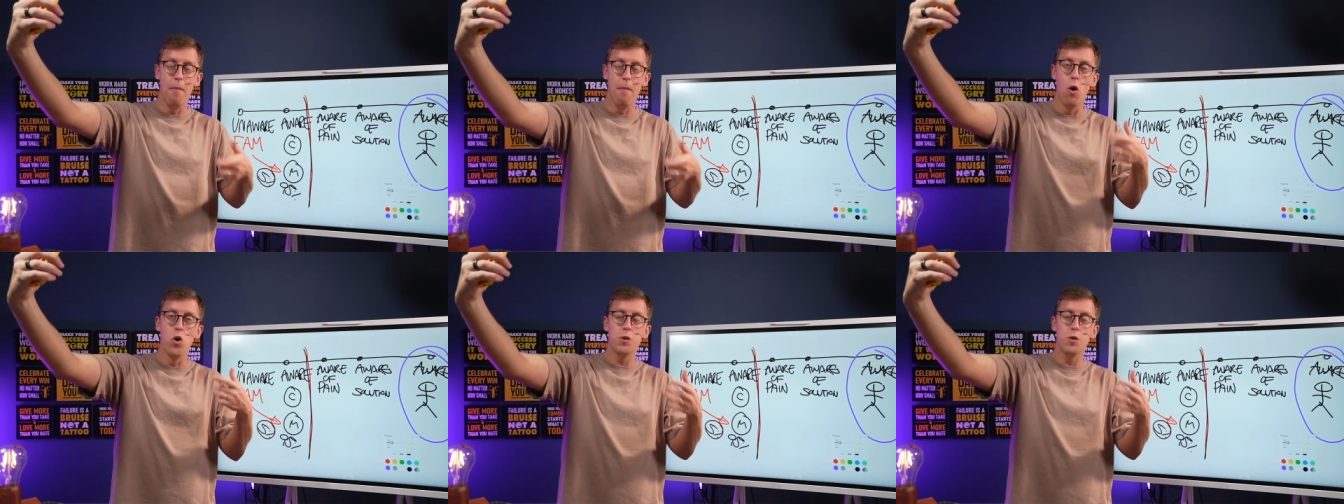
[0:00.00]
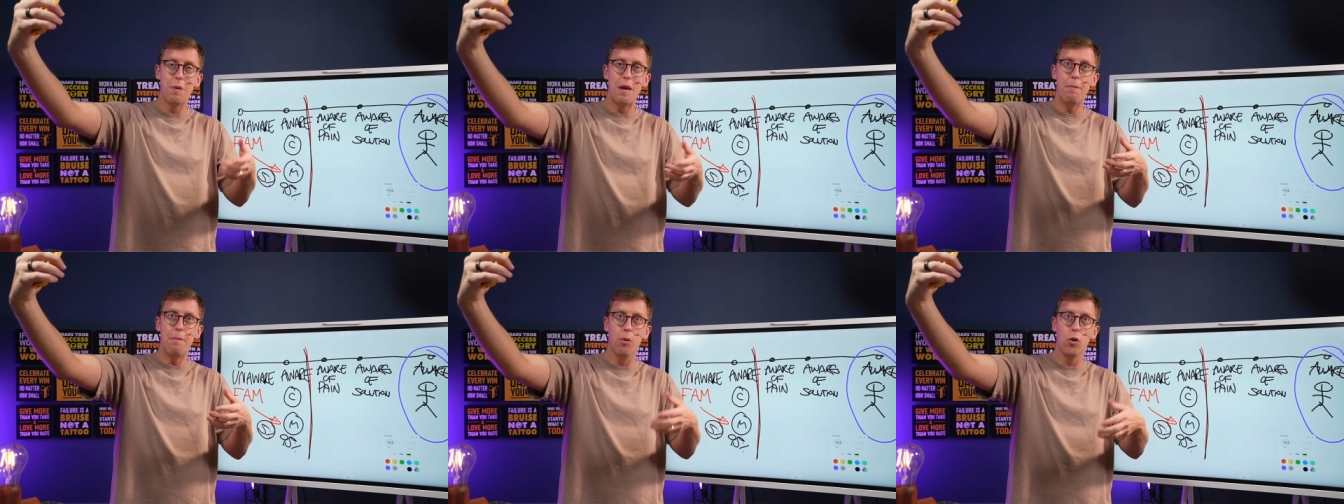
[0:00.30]

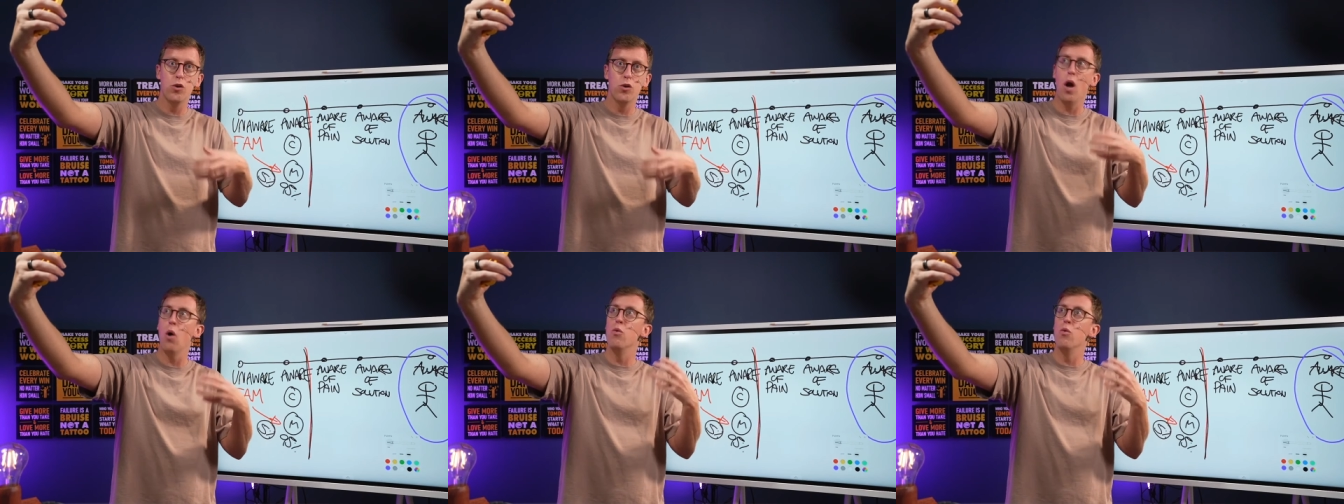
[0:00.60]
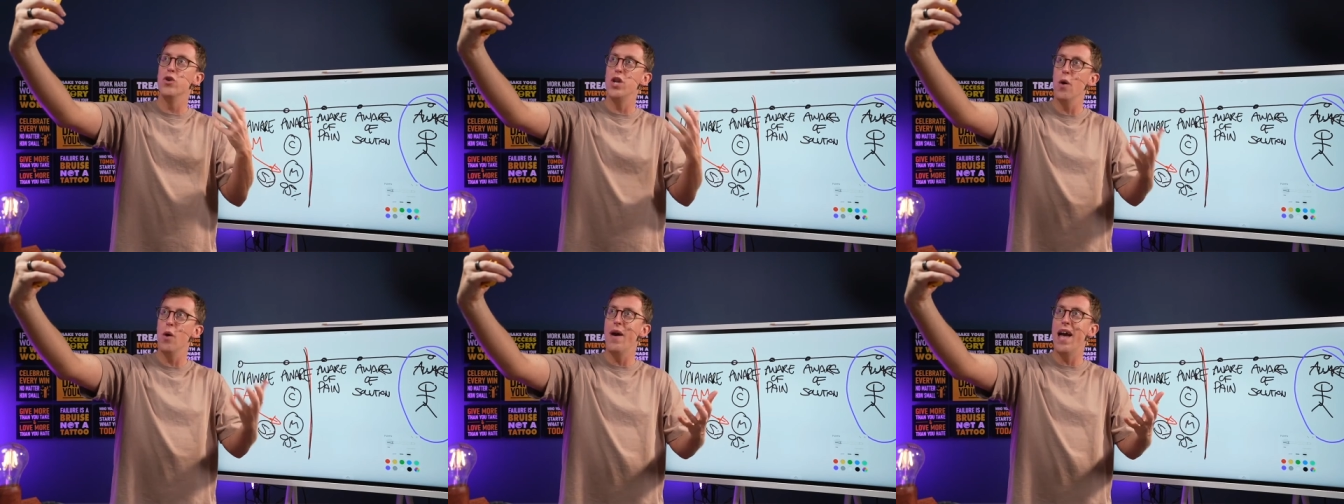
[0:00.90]
Most people
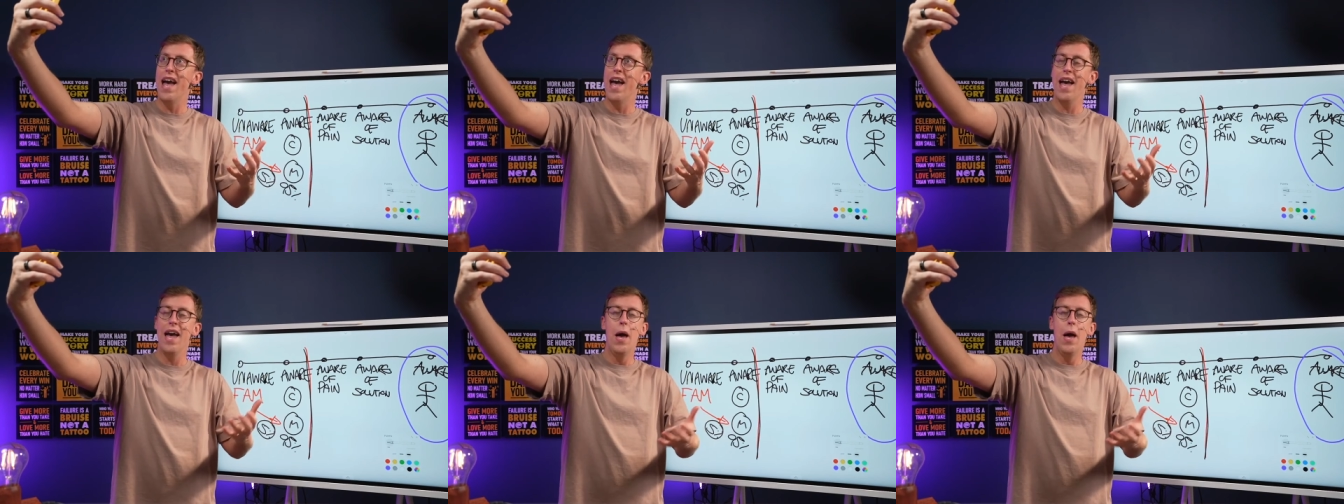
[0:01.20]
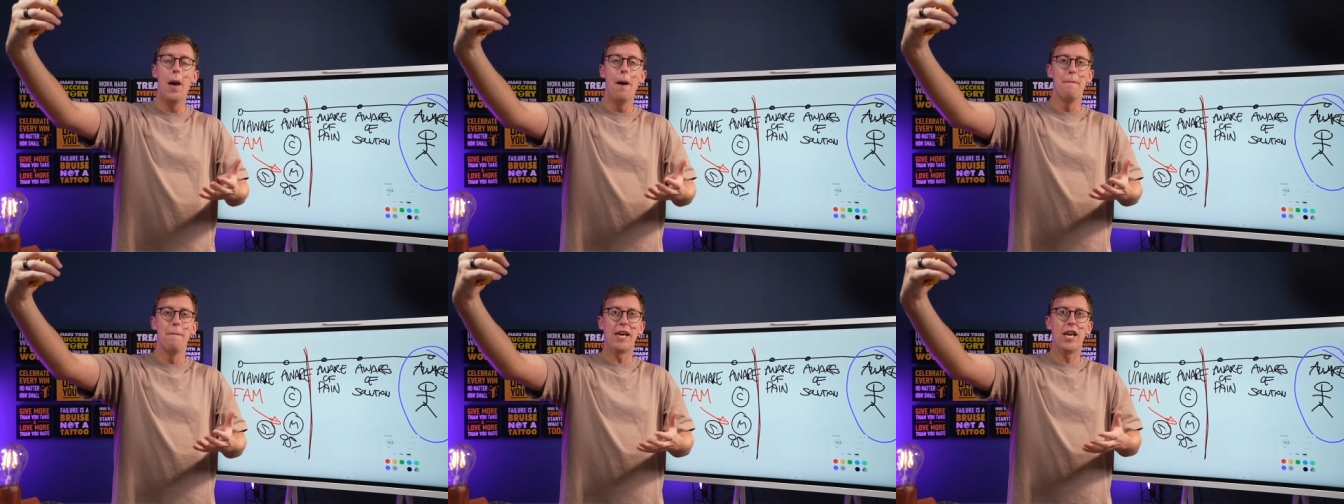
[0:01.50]
don't do it
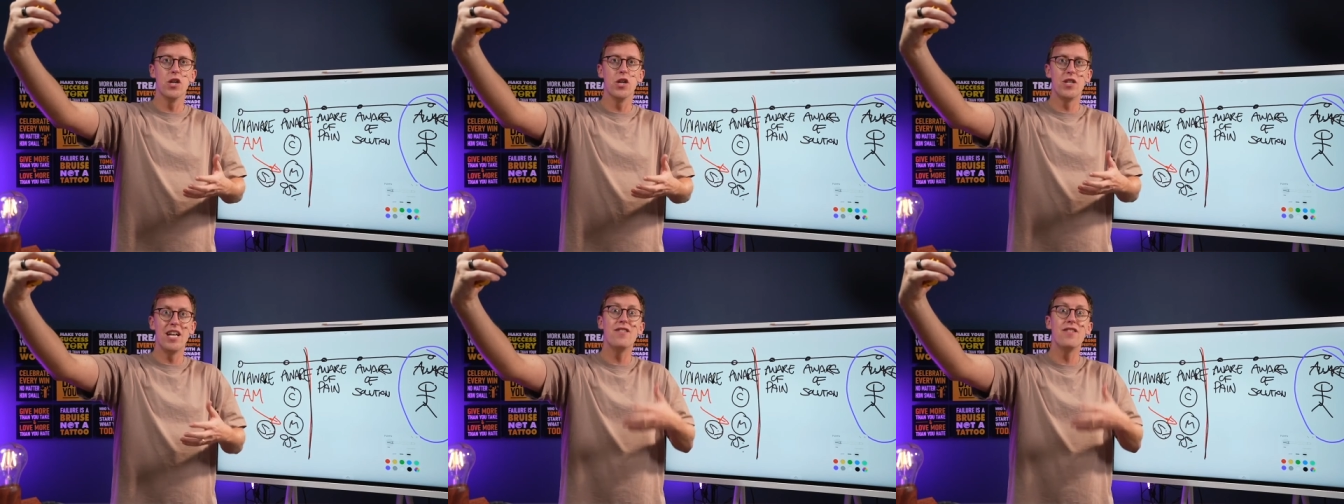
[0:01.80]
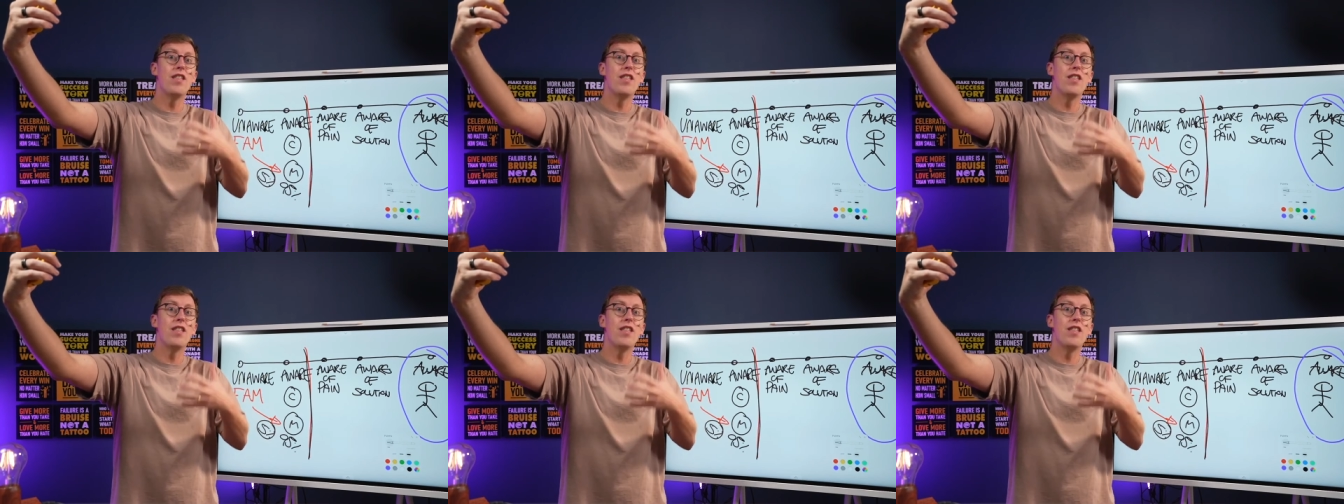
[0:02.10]
because they,